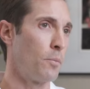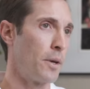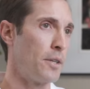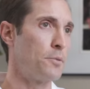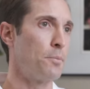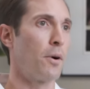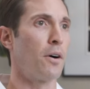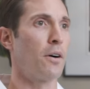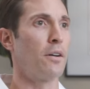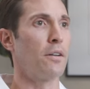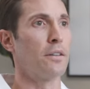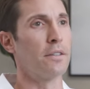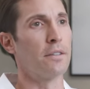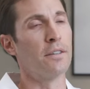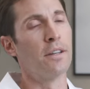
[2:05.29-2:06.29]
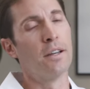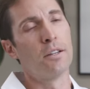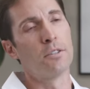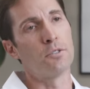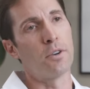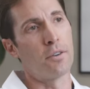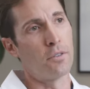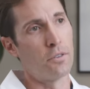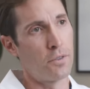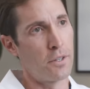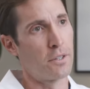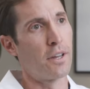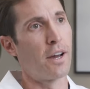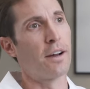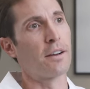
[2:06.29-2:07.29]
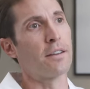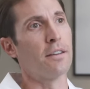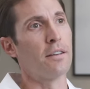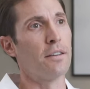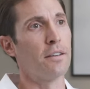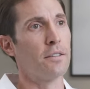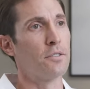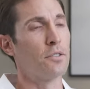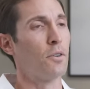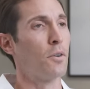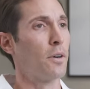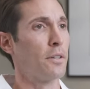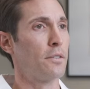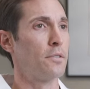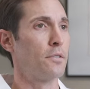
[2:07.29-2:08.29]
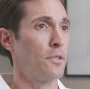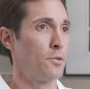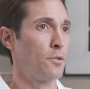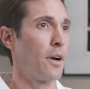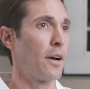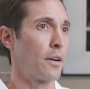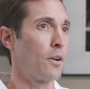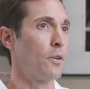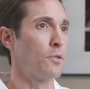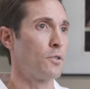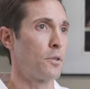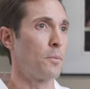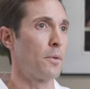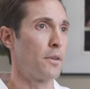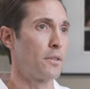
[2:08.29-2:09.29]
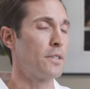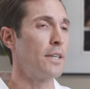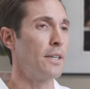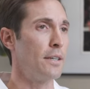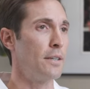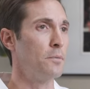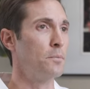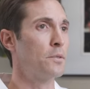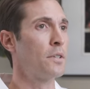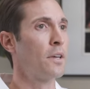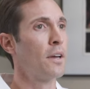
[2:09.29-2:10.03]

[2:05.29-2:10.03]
baseball and travel field hockey, and so I do try and coach some of their teams